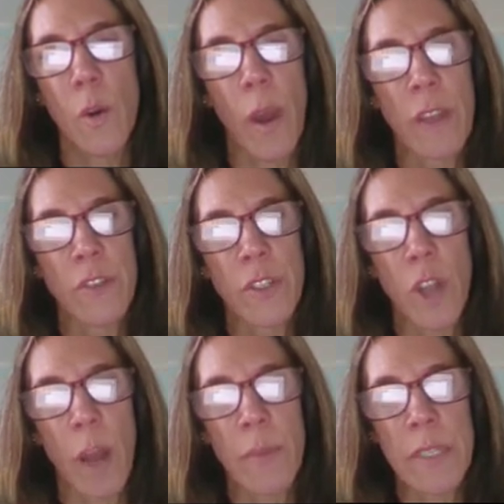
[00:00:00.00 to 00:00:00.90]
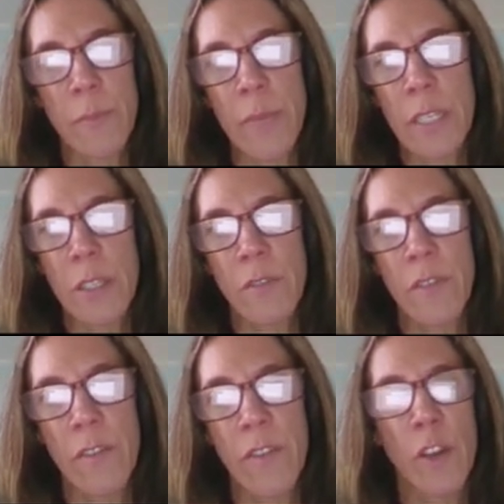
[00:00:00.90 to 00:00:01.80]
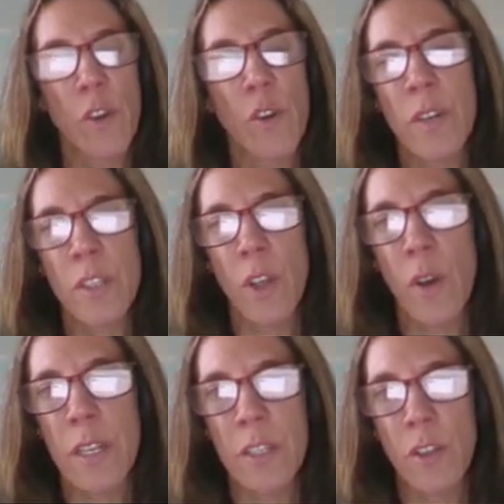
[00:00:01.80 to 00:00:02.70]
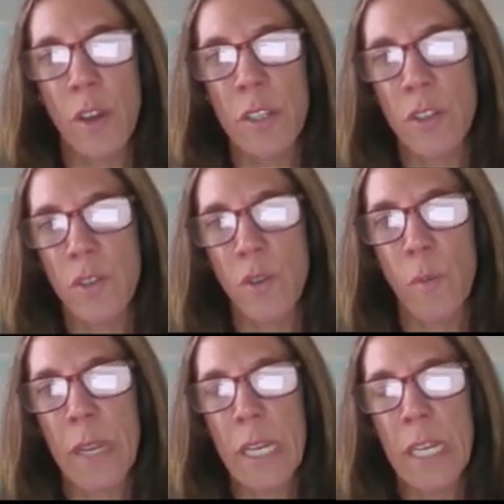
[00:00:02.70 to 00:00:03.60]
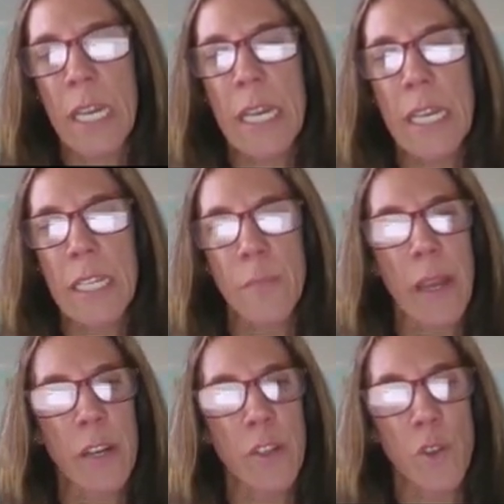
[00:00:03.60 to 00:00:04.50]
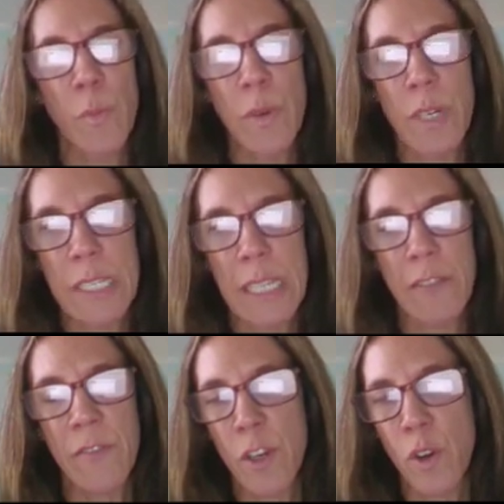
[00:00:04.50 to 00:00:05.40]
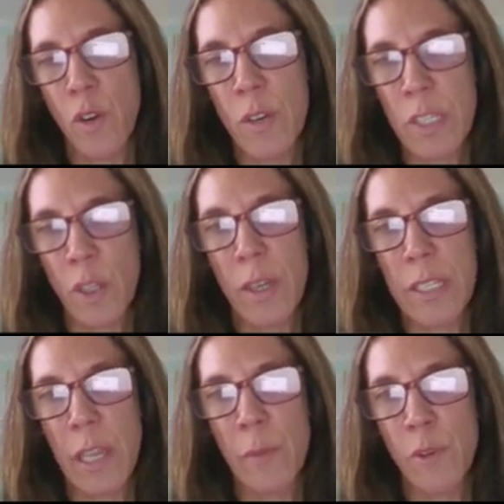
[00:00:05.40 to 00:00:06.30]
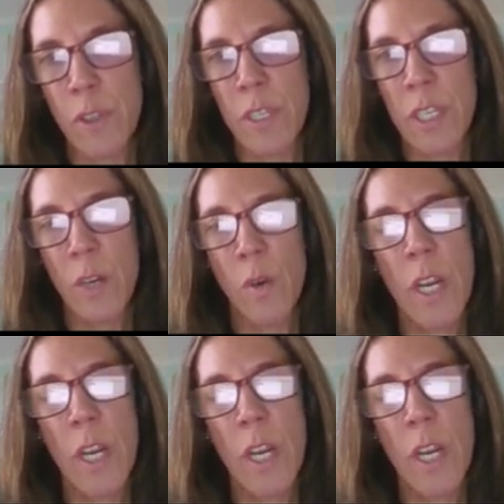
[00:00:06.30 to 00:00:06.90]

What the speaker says: Quadristop is a mix of difenoconazole and azoxystrobin. Inspire Super is difenoconazole and cyprodenil.